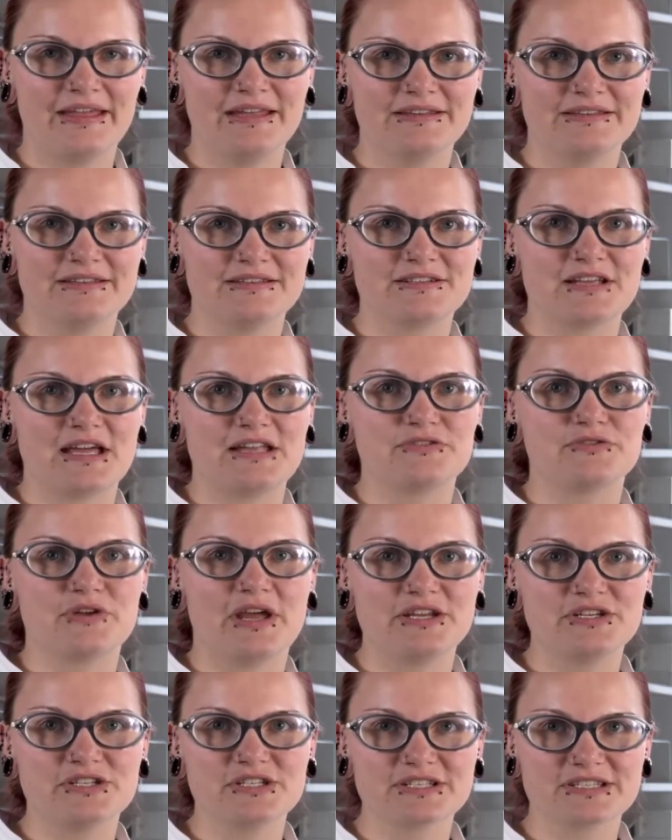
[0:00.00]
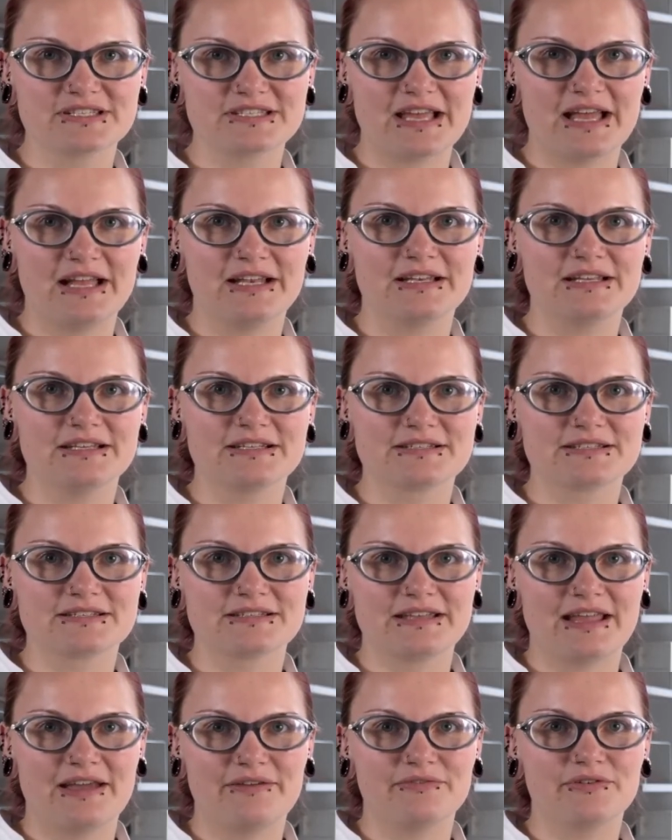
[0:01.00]
The titration cell is
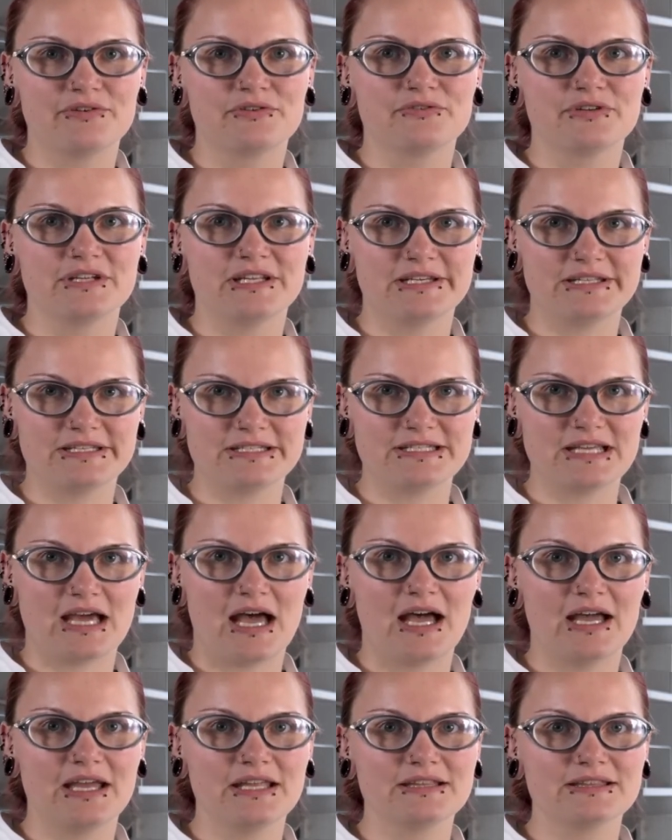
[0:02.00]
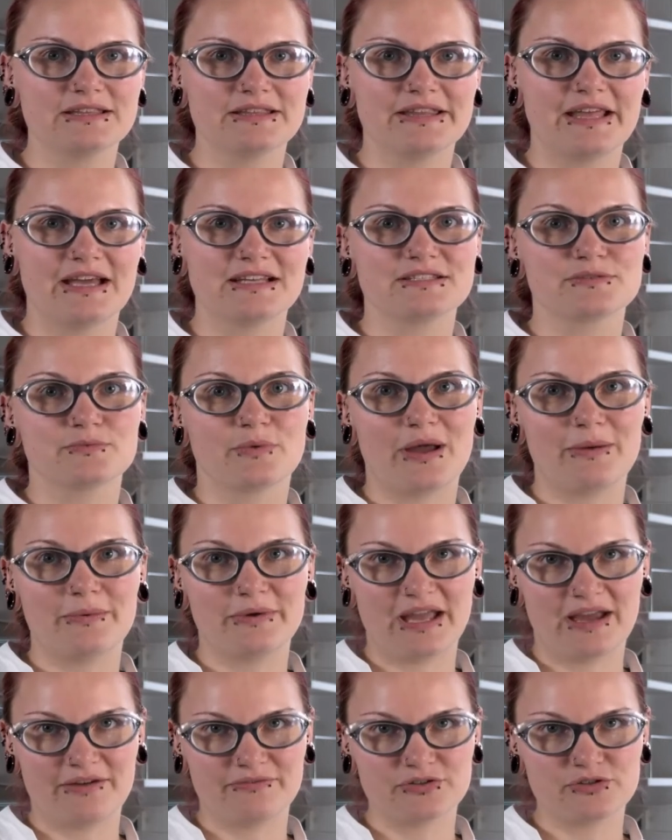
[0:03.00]
never really tight, that's why we
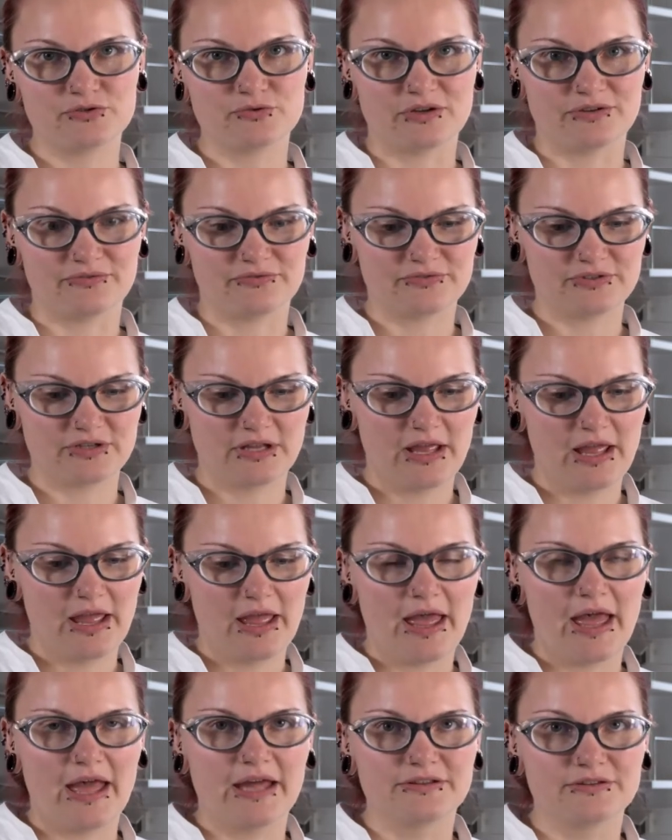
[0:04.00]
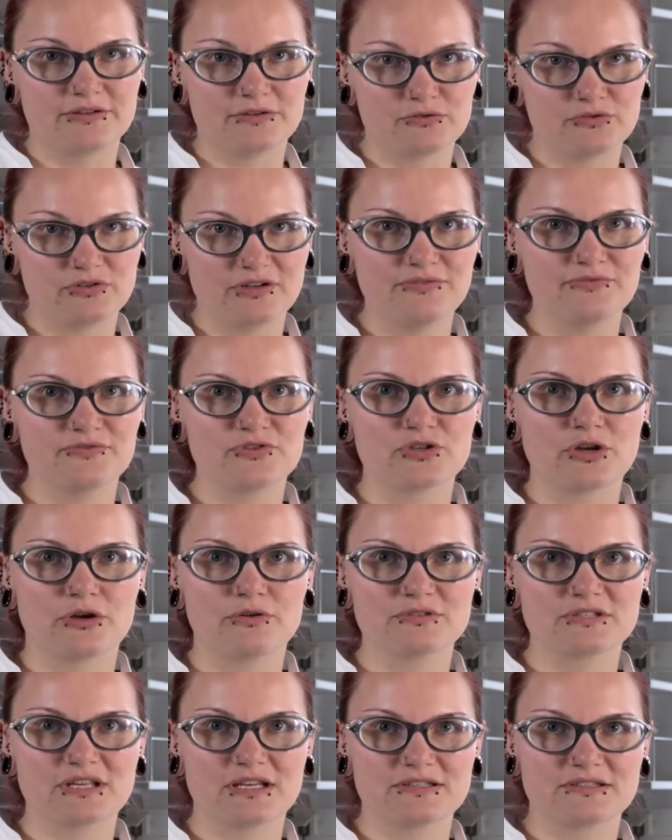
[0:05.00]
have a drift. And the drift
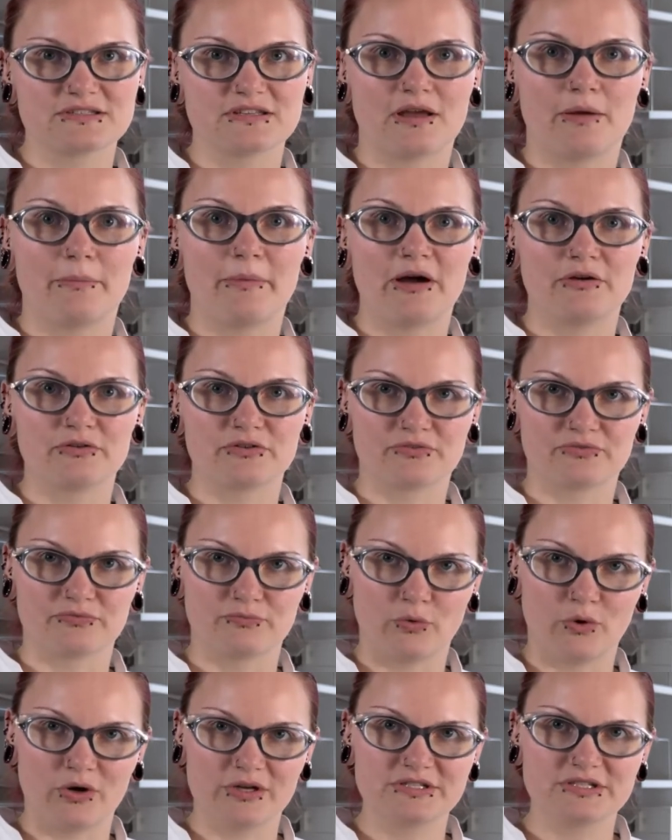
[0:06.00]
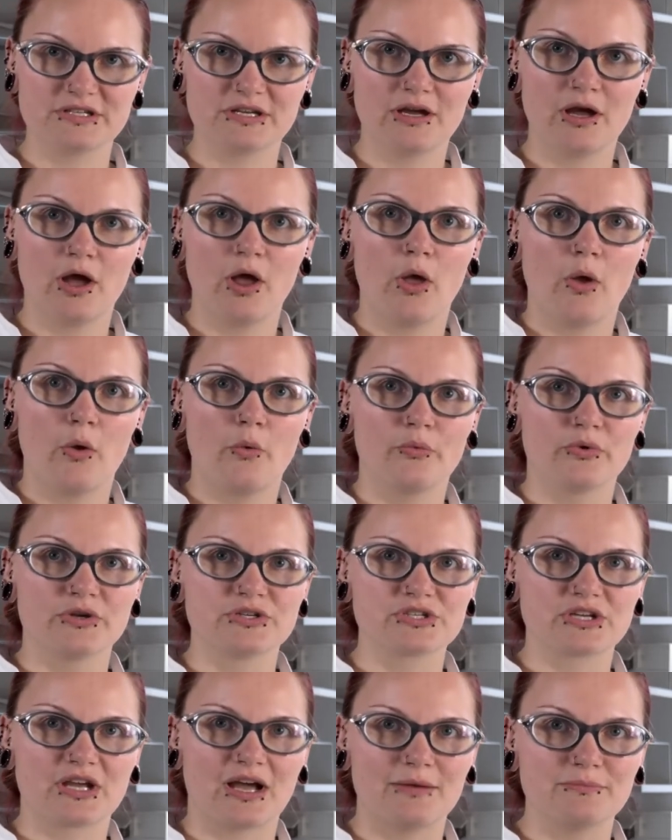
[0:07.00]
shows us the amount of water
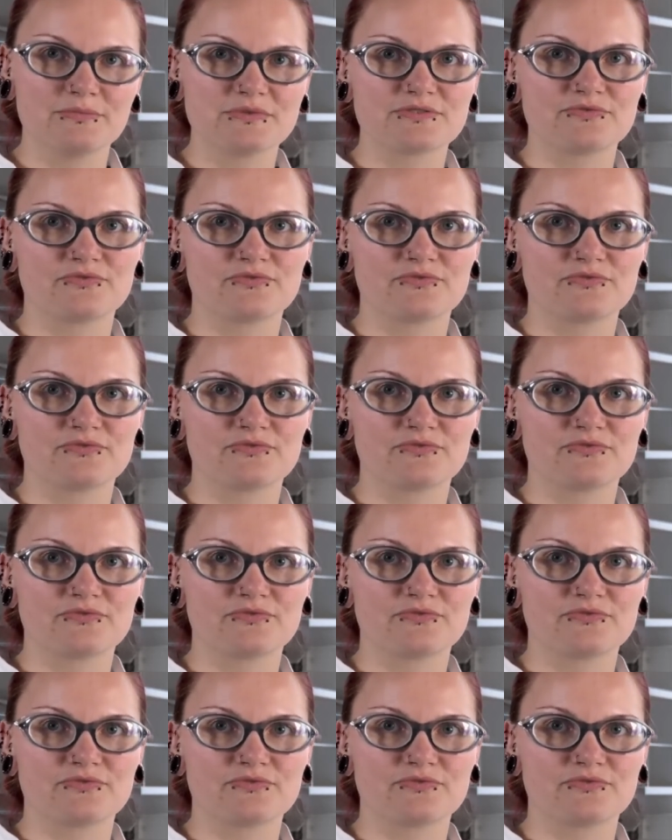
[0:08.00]
which comes